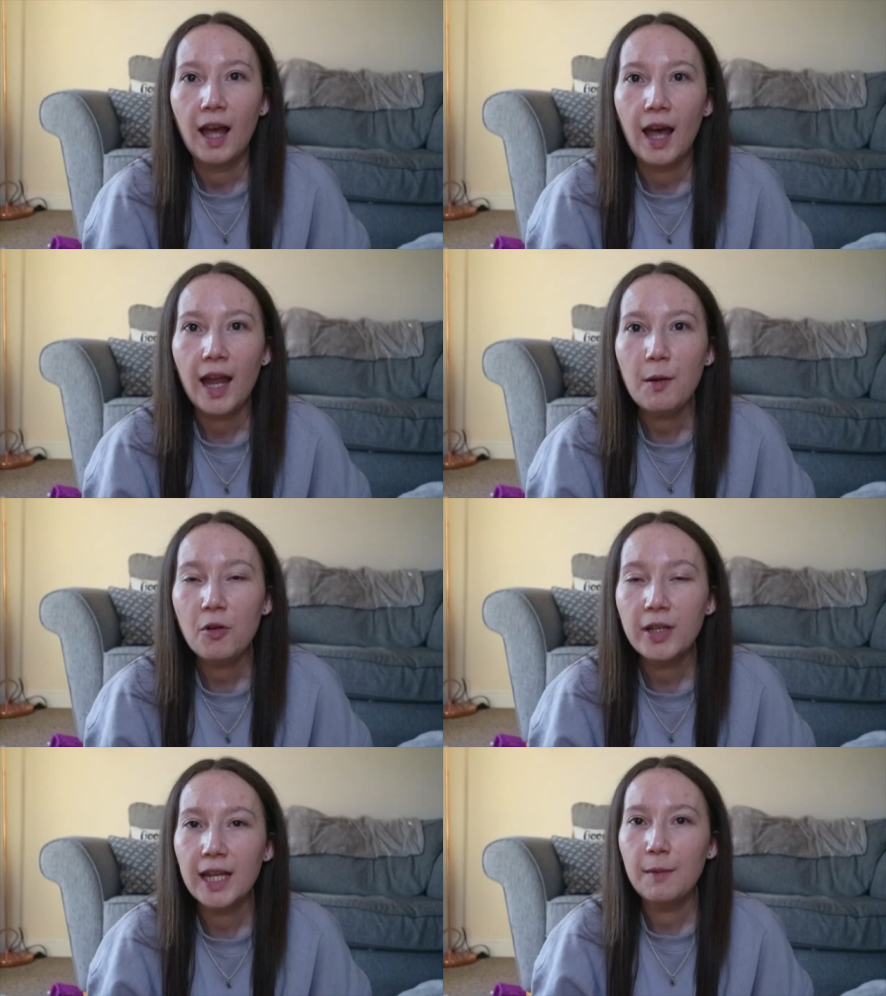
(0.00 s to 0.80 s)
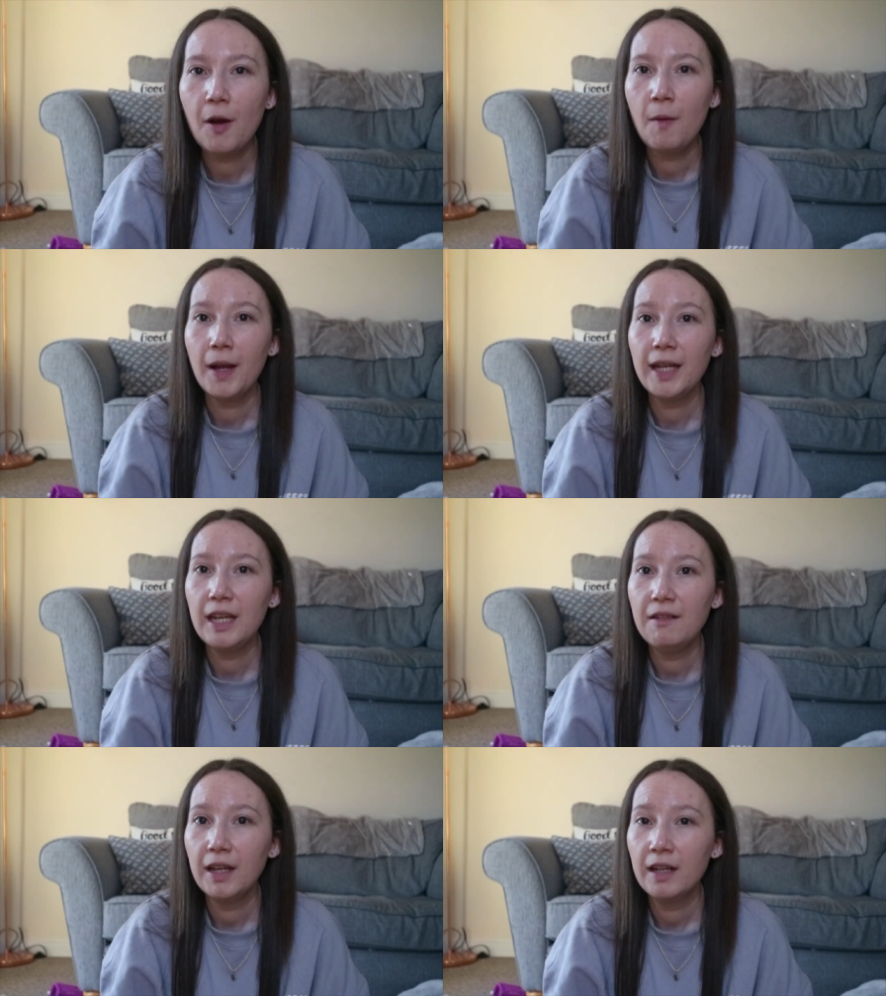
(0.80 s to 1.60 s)
I will keep it on my
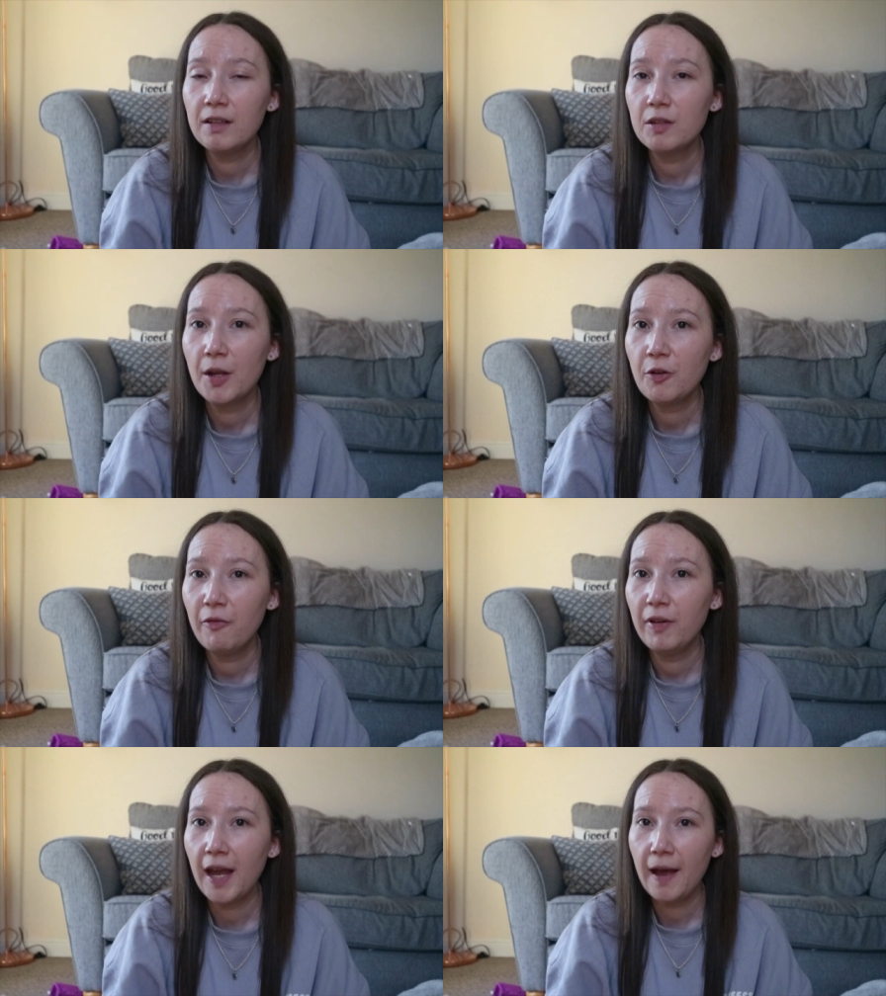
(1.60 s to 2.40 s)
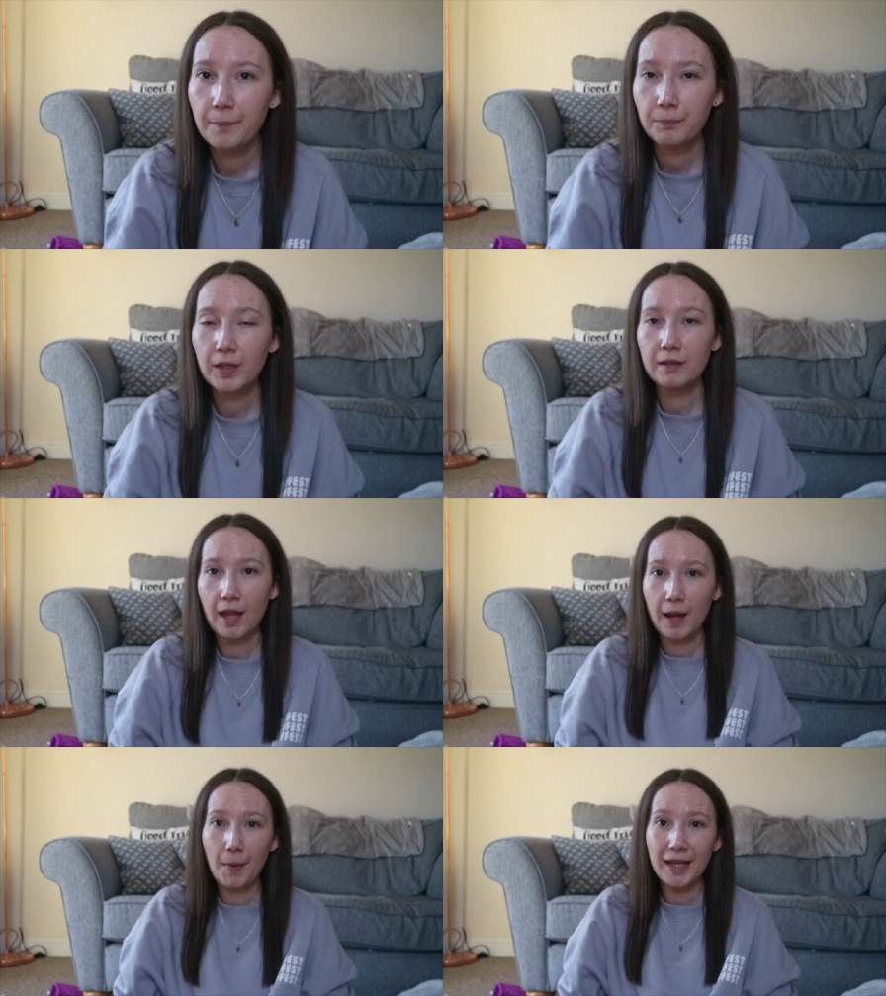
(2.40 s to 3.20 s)
key ring so I don't forget,
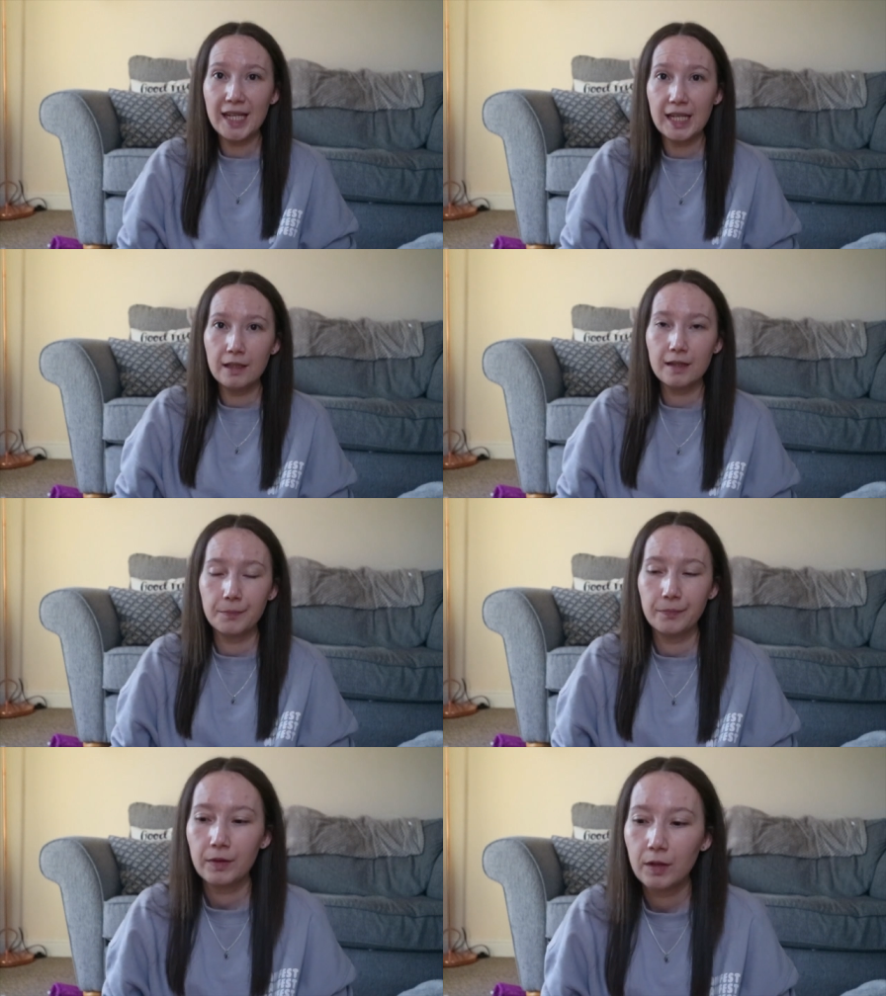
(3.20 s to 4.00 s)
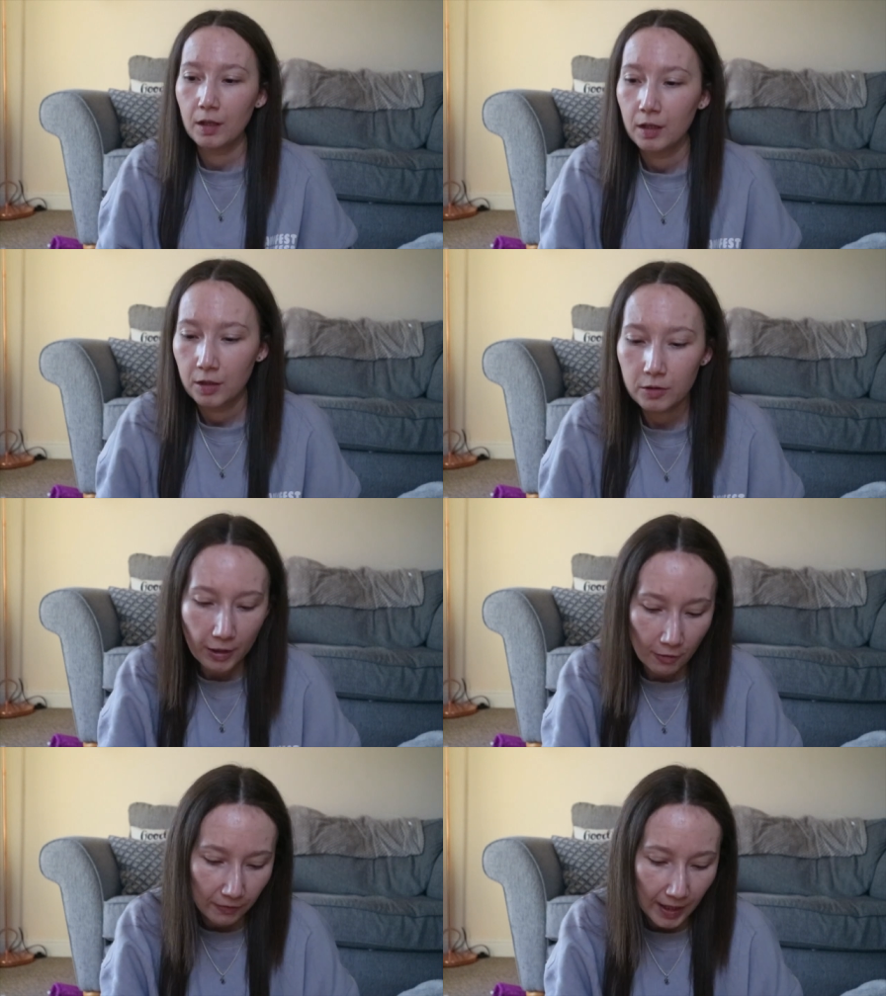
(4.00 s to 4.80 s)
like my keys, so
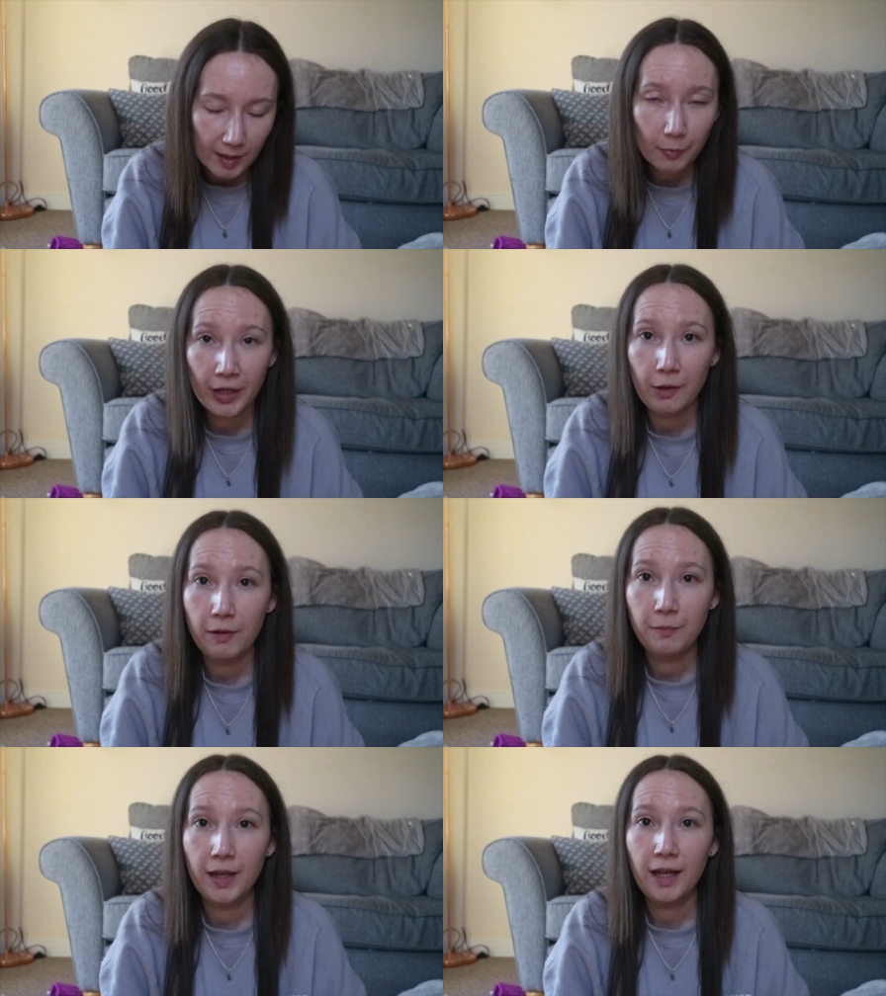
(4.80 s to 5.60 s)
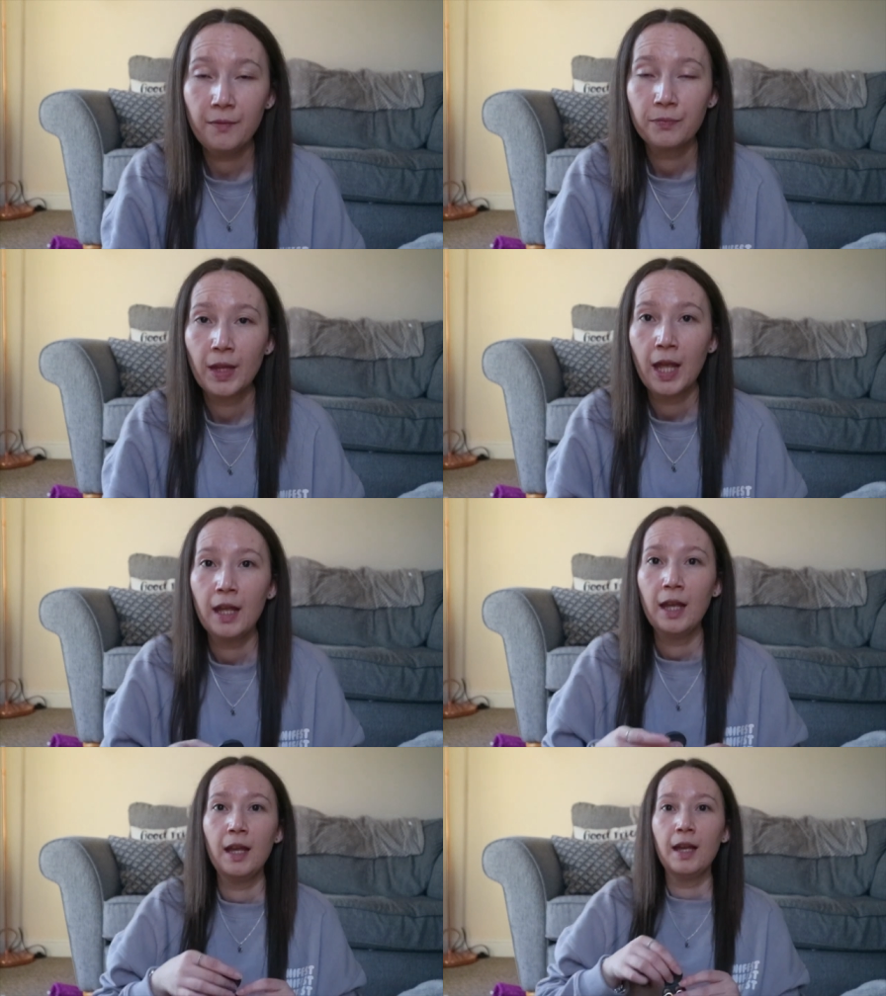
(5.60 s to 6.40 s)
I don't forget to bring it with me.
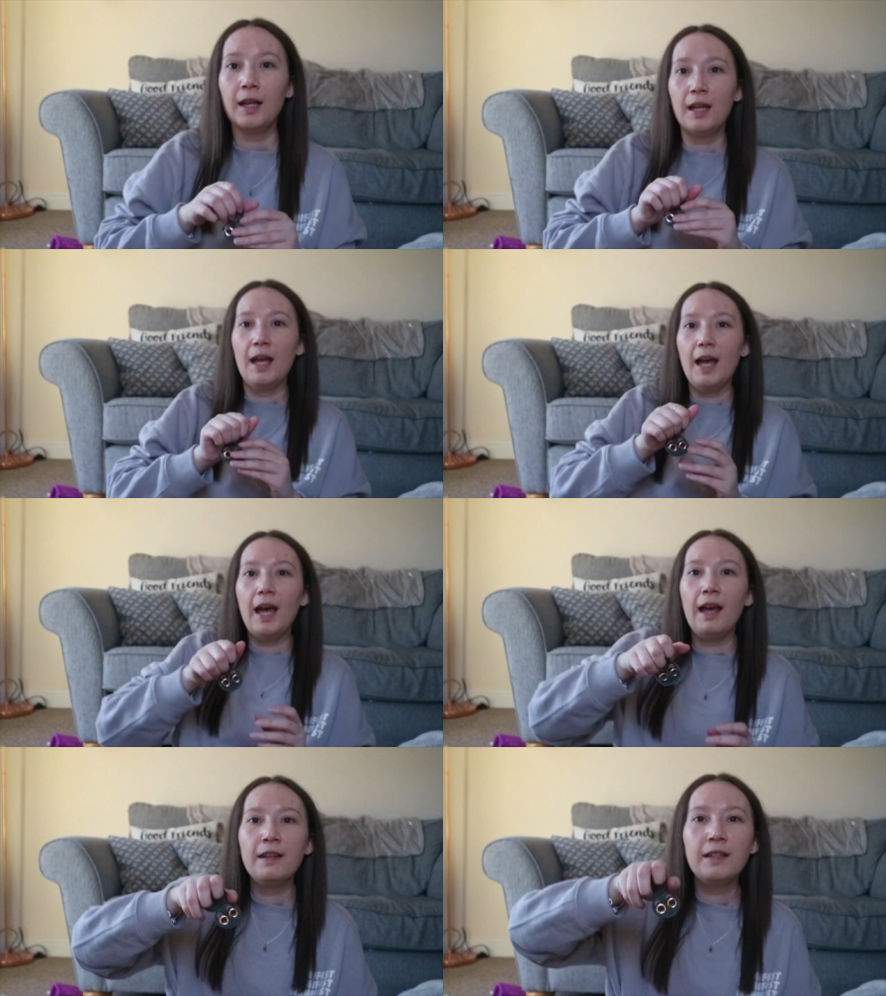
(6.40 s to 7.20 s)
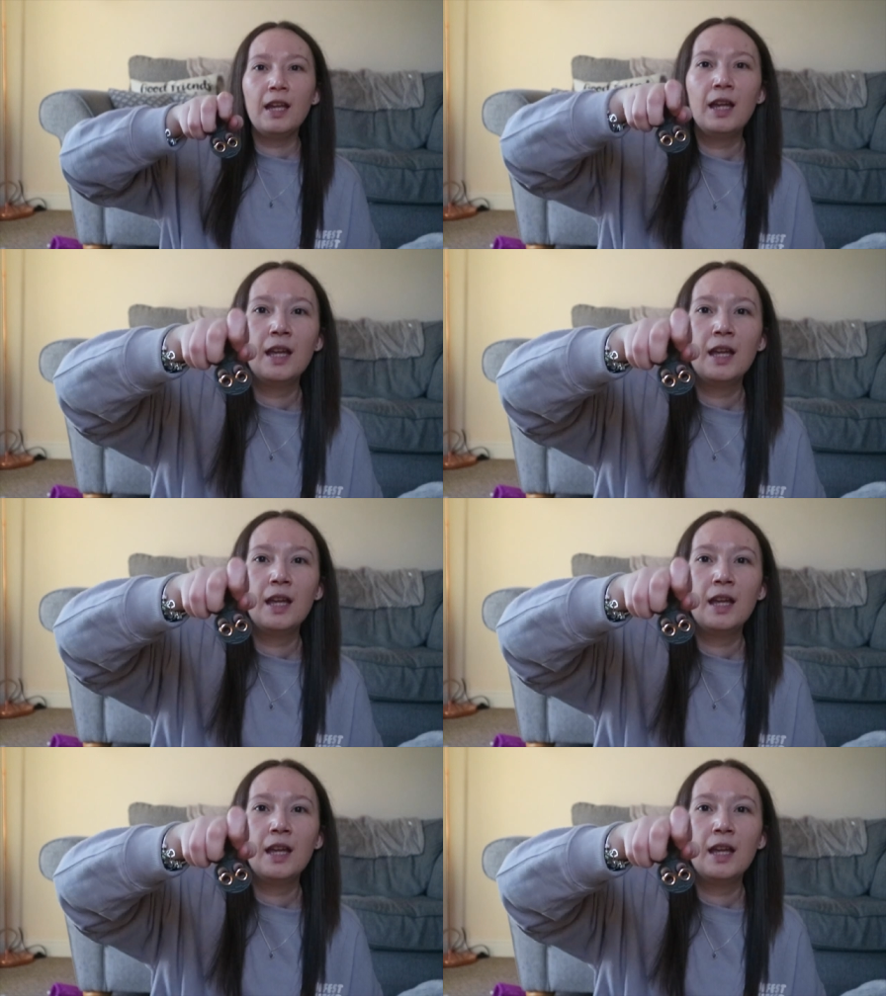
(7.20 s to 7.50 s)
And